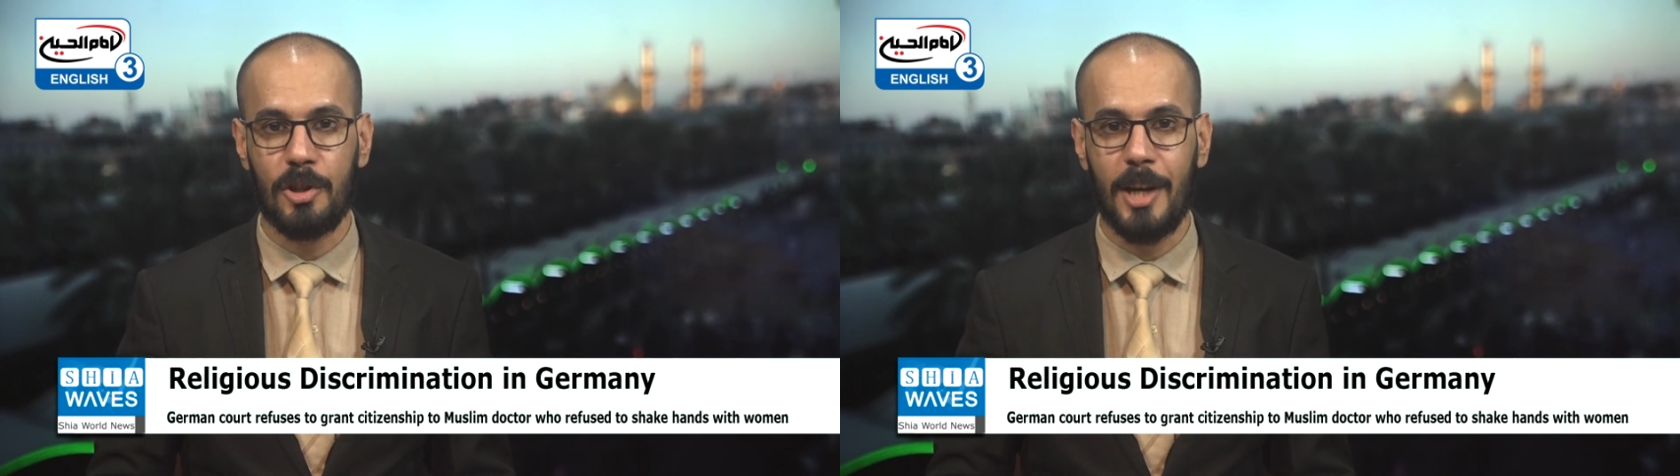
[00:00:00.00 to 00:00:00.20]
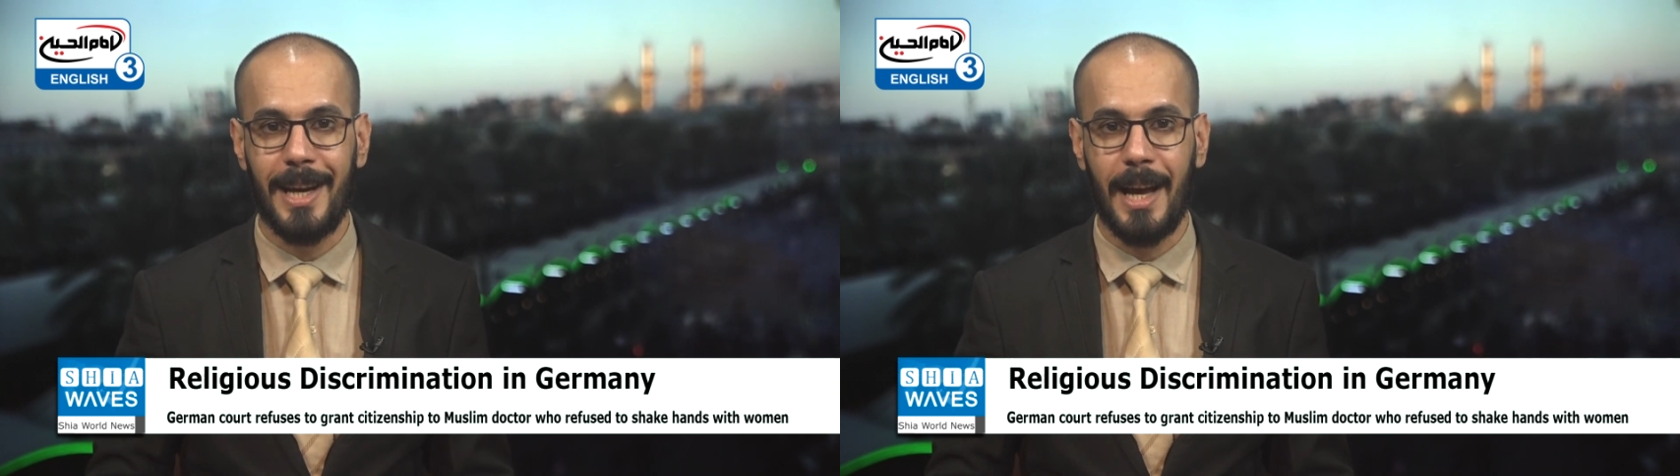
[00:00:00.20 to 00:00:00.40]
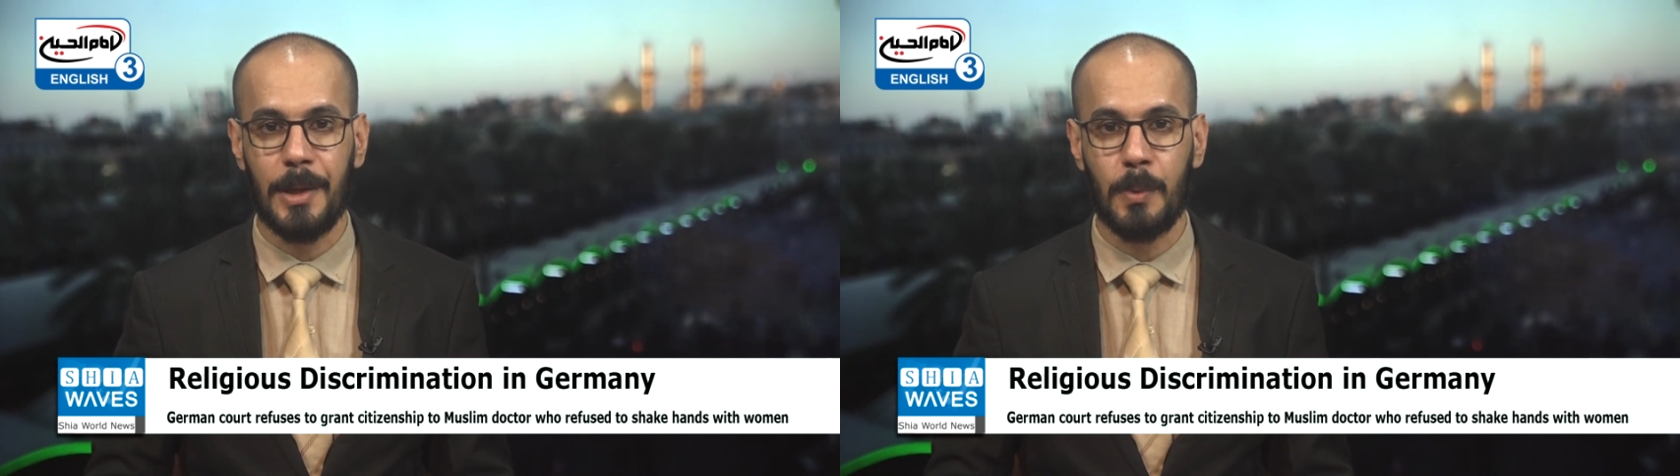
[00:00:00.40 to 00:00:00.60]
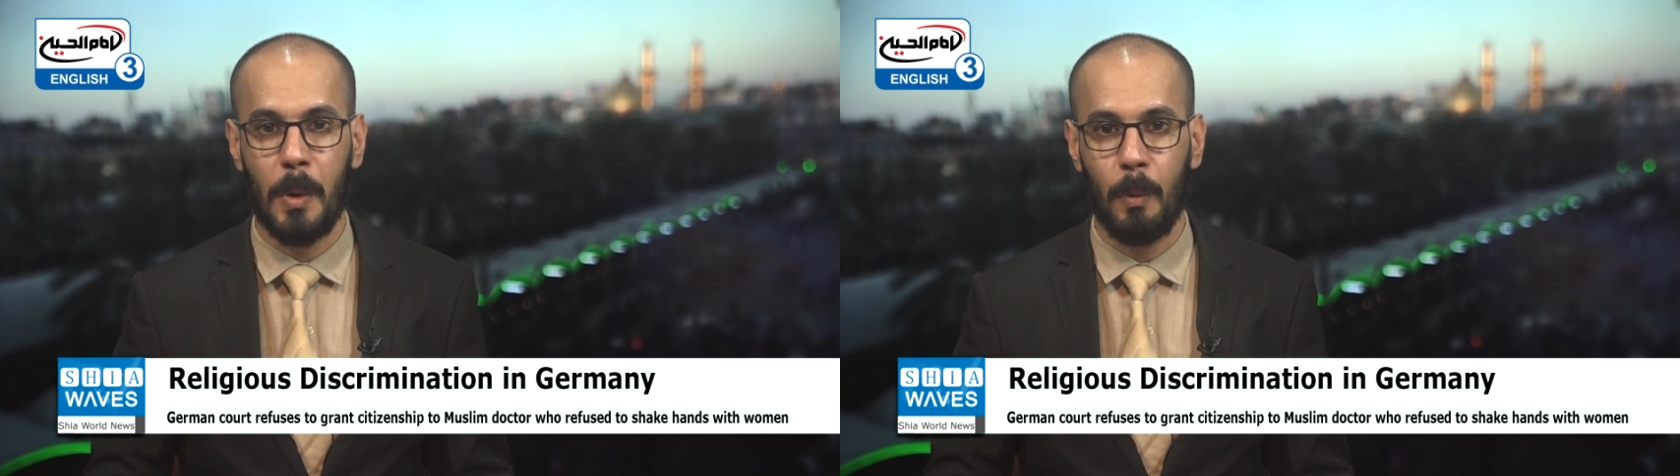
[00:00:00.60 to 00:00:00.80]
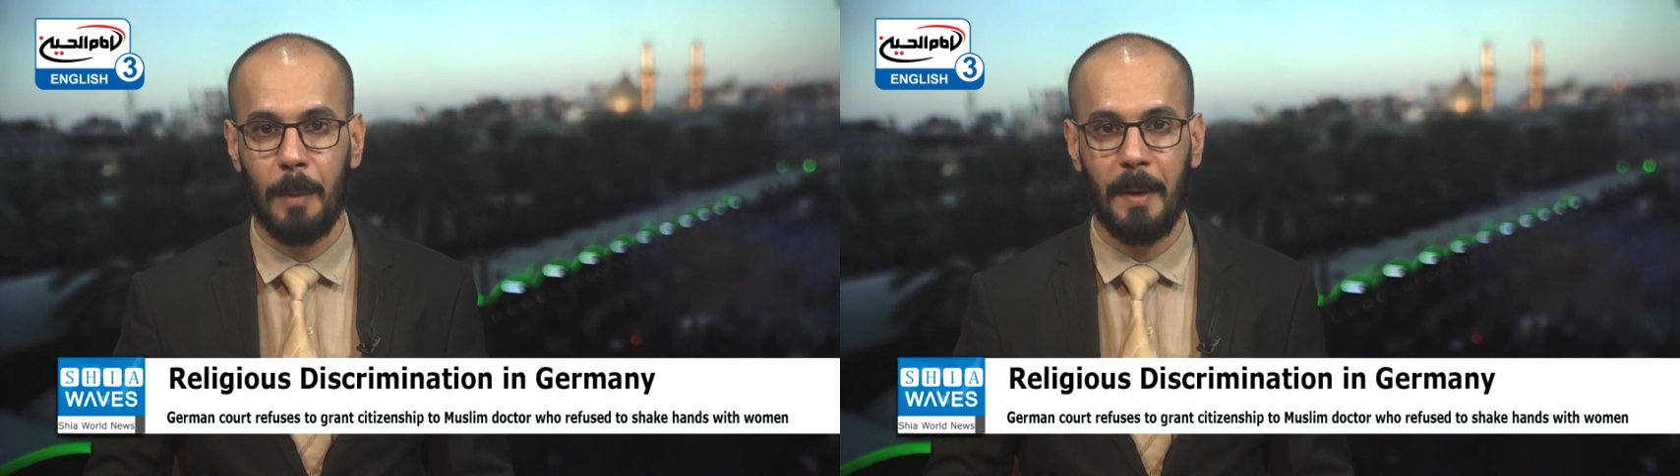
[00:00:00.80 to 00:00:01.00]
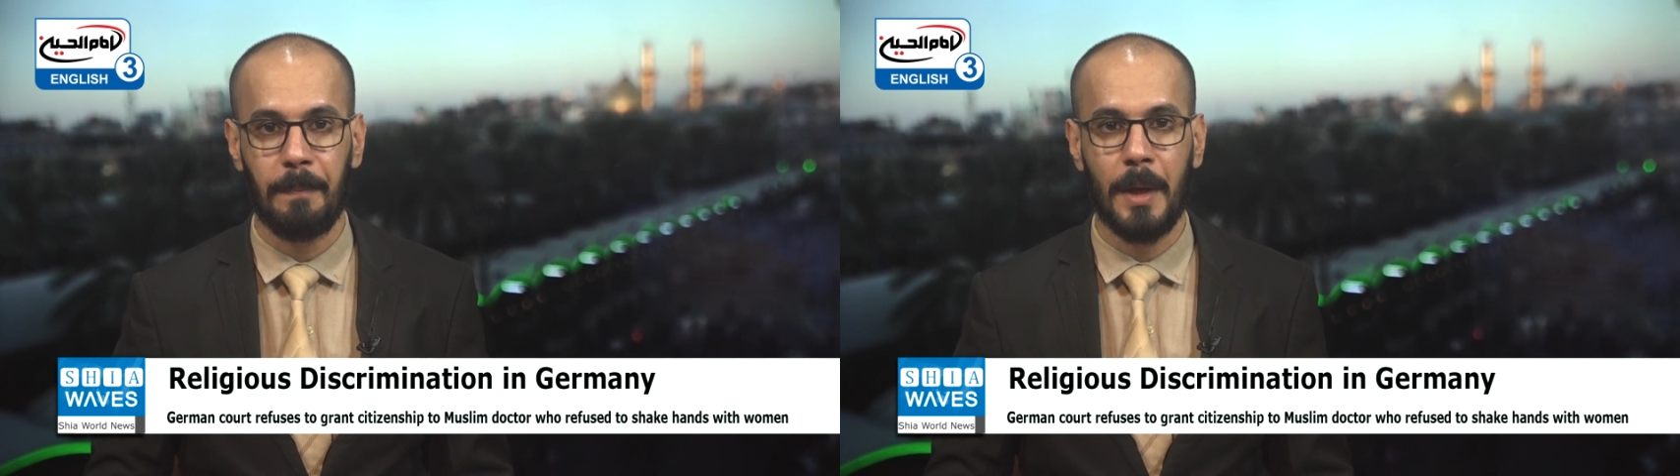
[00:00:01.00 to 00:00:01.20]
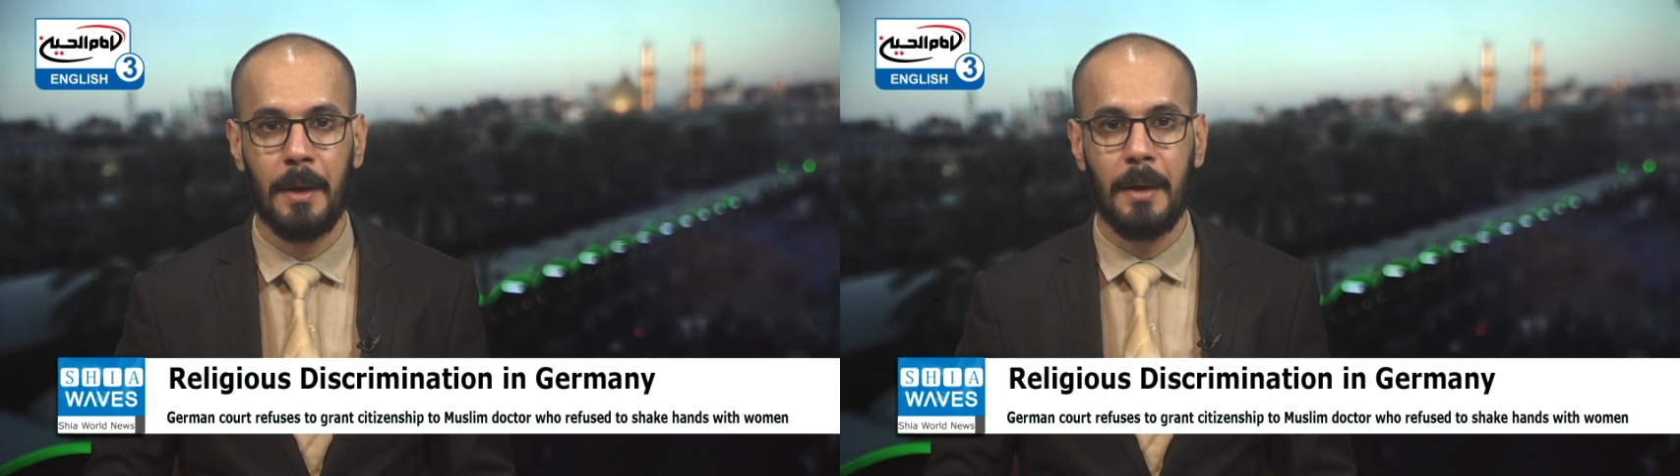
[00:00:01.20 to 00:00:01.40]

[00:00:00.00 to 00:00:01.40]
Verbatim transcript: to shake hands with women.